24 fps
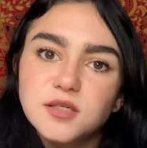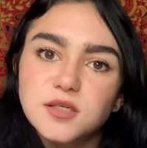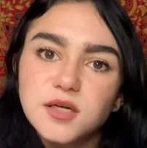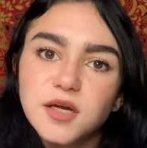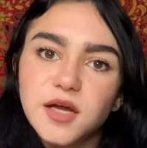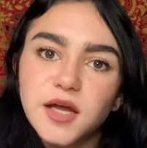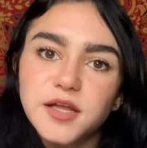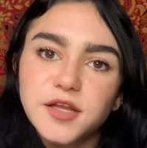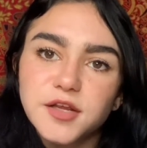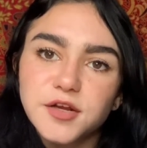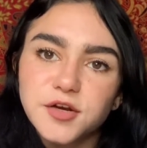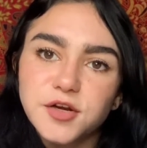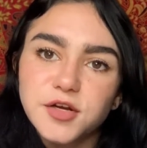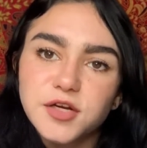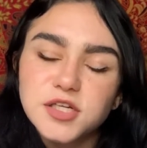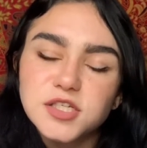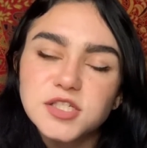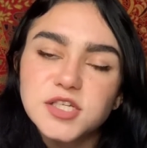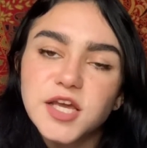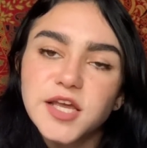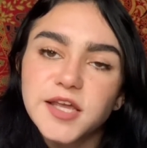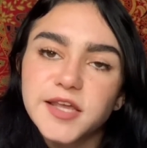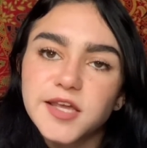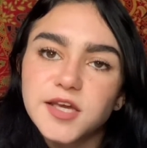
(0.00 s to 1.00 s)
and you're going to
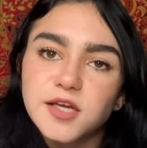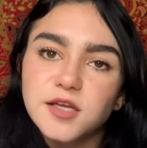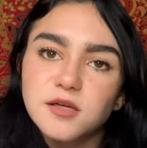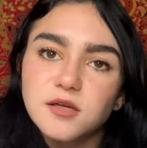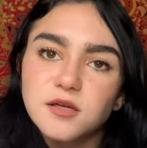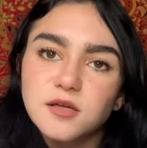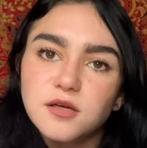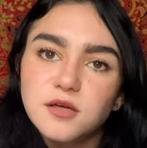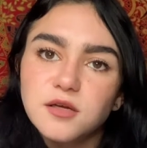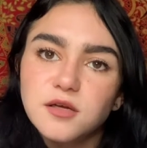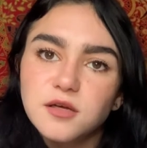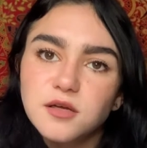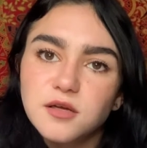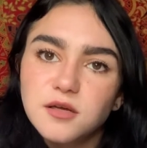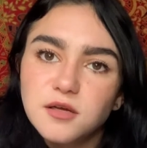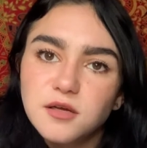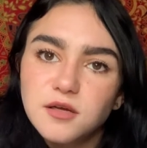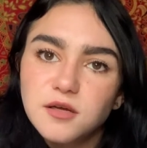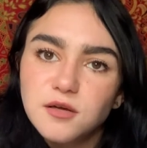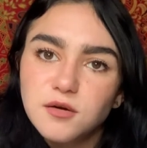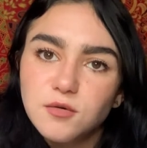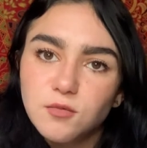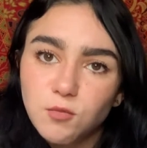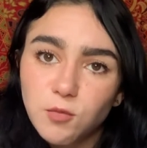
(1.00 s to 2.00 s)
take it
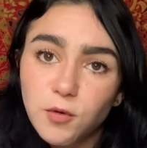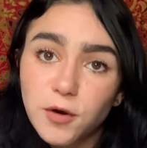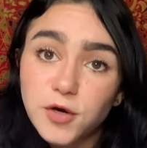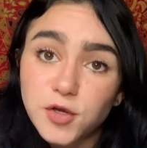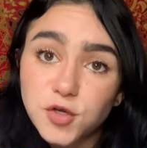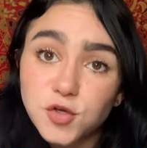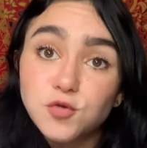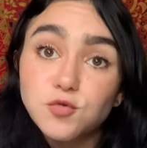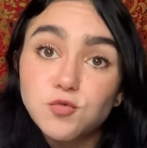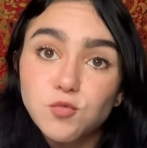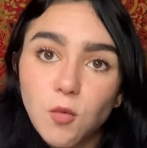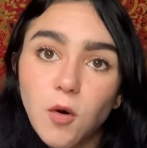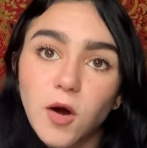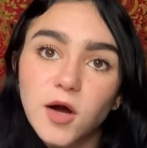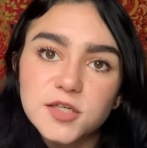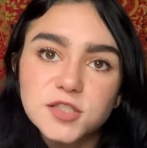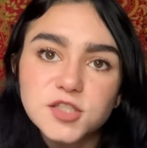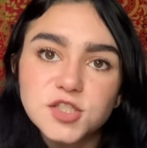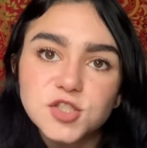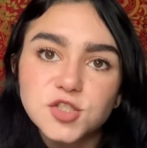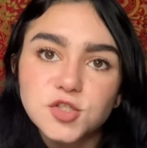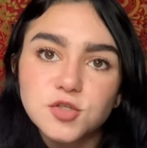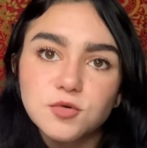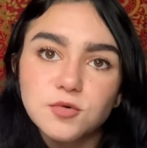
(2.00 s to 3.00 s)
where you want
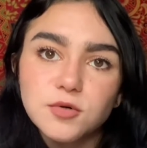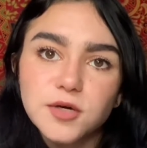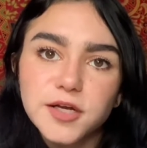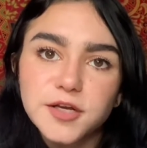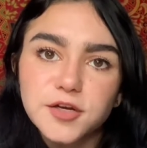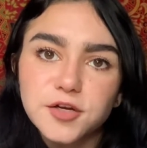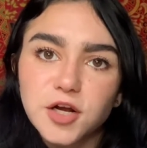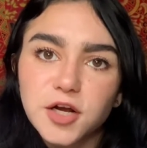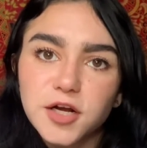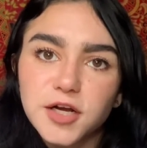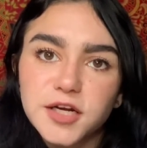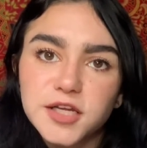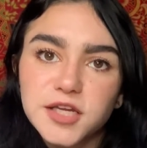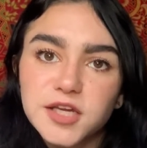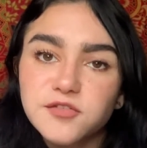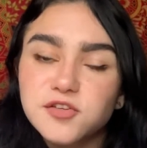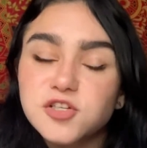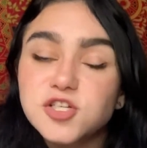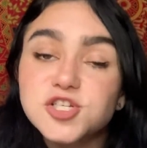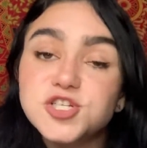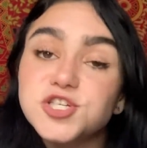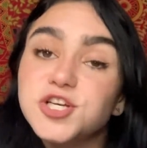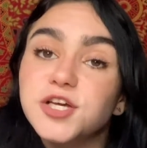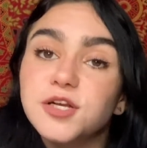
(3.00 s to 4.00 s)
to, and you're not going to give a
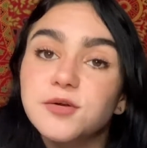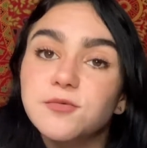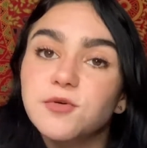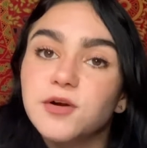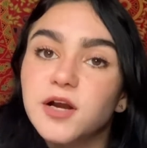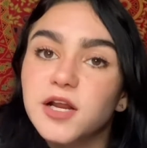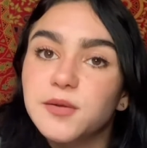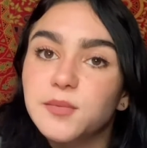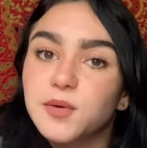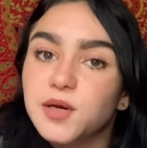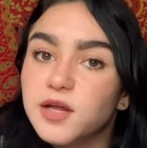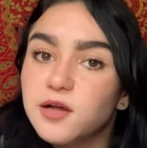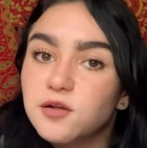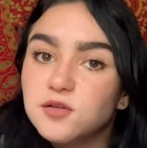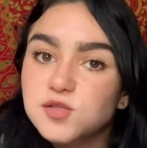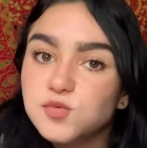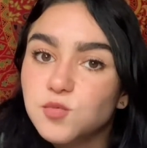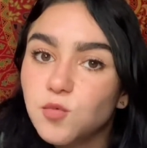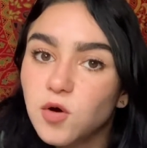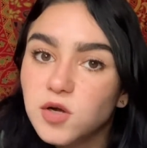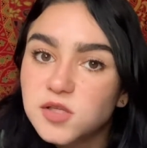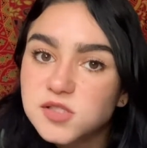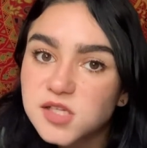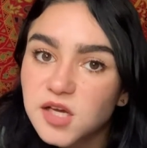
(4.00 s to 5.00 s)
shit what anybody else
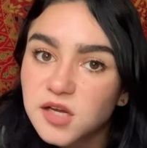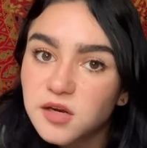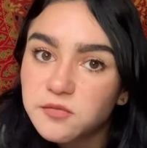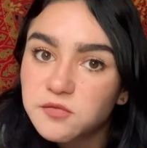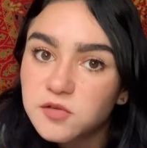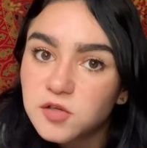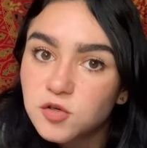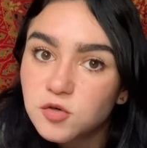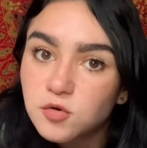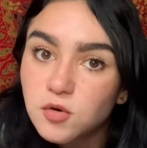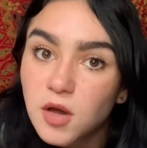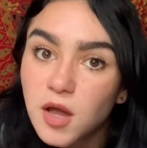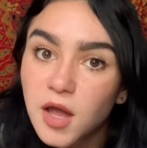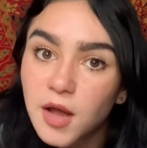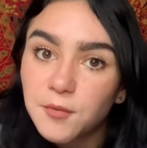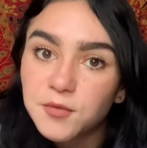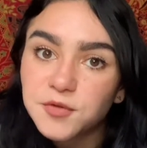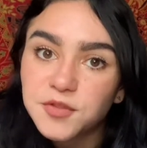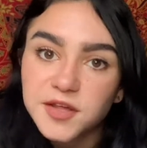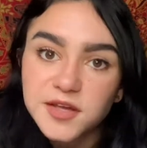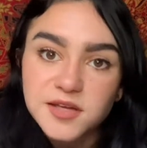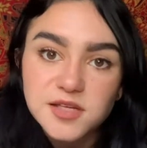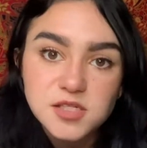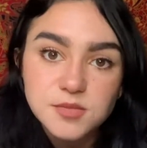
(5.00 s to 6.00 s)
wants out of you, what they
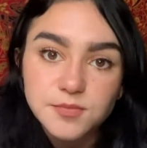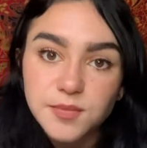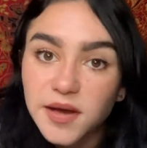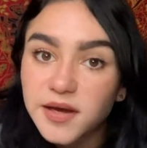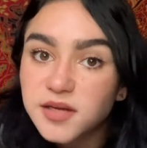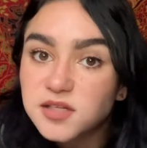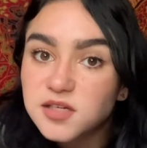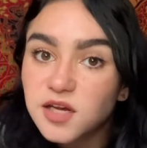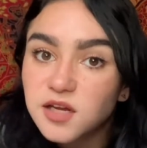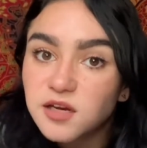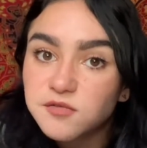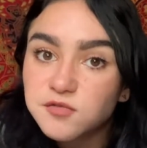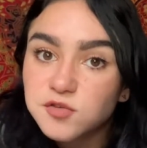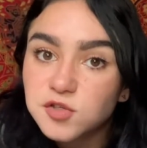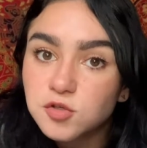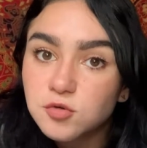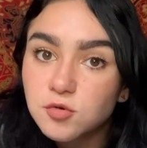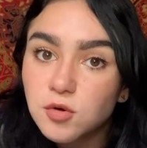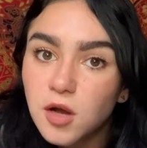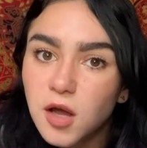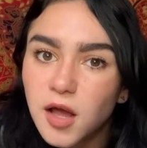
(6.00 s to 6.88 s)
expect out of you.